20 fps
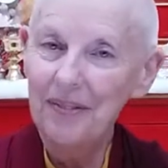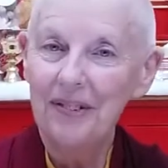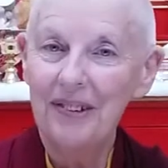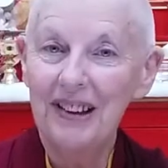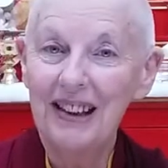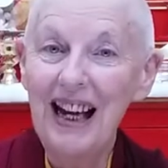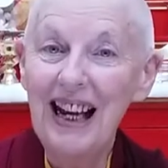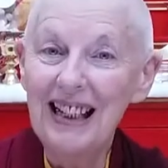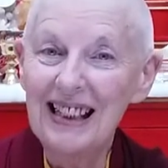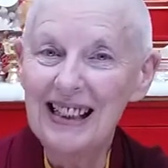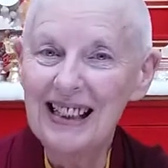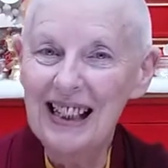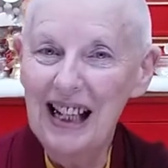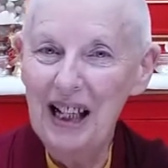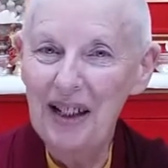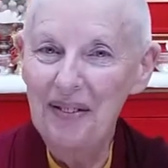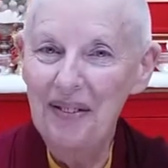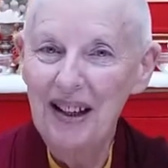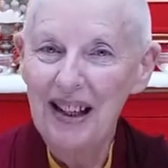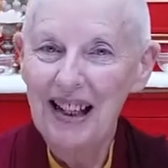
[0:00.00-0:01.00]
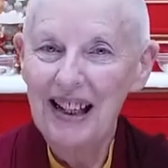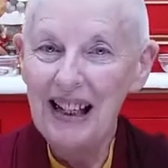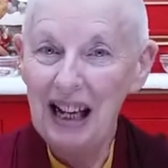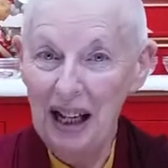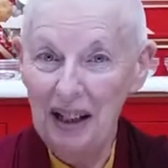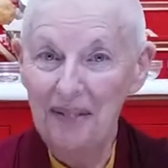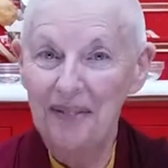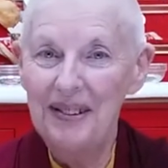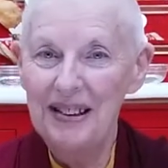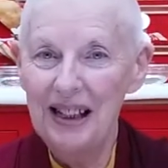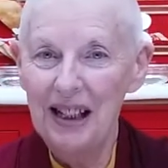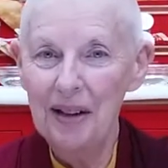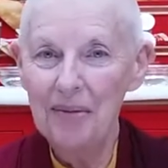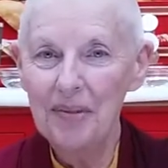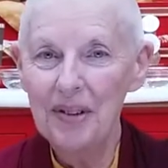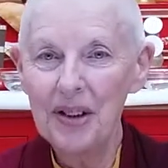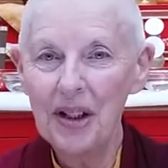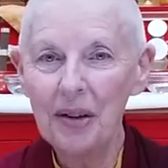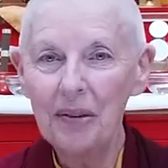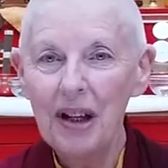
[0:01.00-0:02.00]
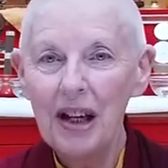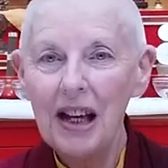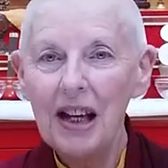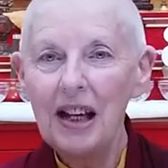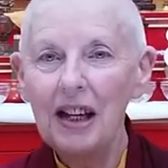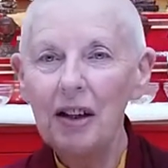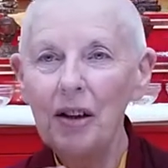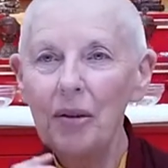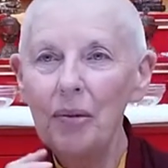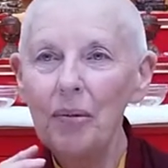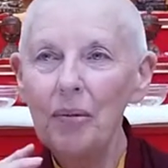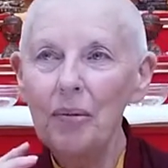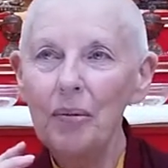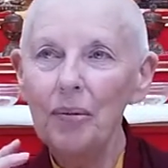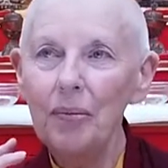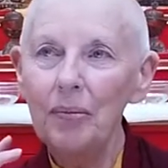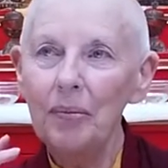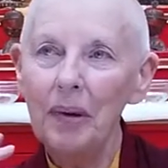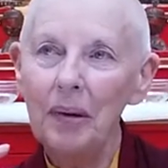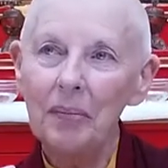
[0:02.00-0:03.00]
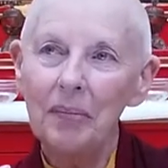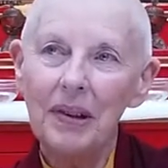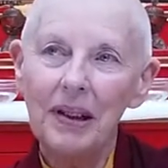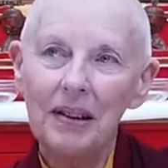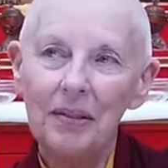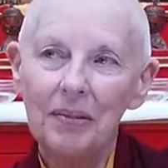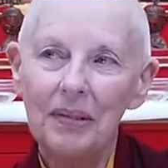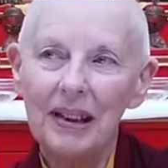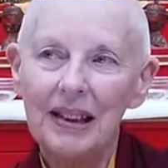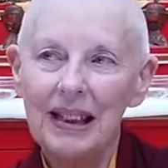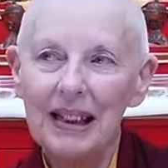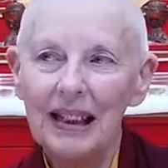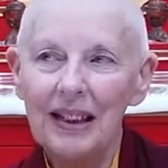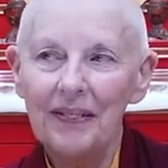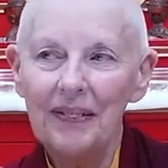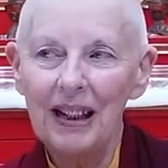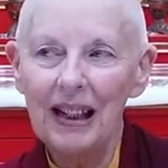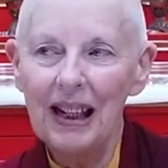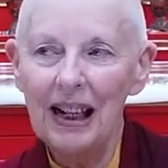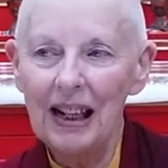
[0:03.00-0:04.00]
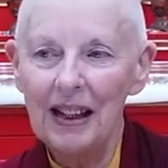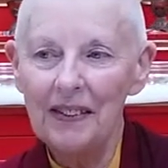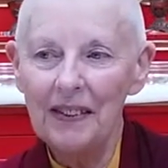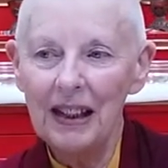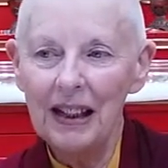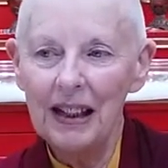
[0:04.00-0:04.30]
for the next lifetime. So when we think of it like